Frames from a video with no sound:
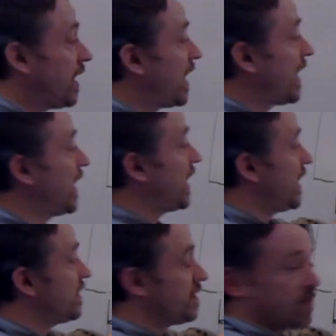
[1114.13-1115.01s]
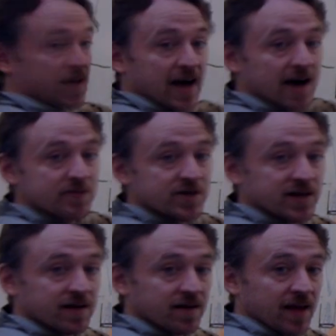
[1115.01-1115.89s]
I had the
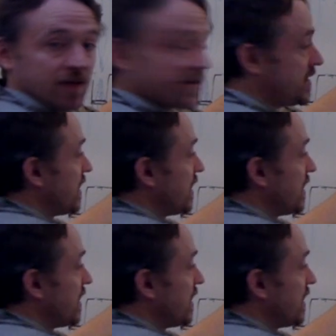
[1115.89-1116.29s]
object that was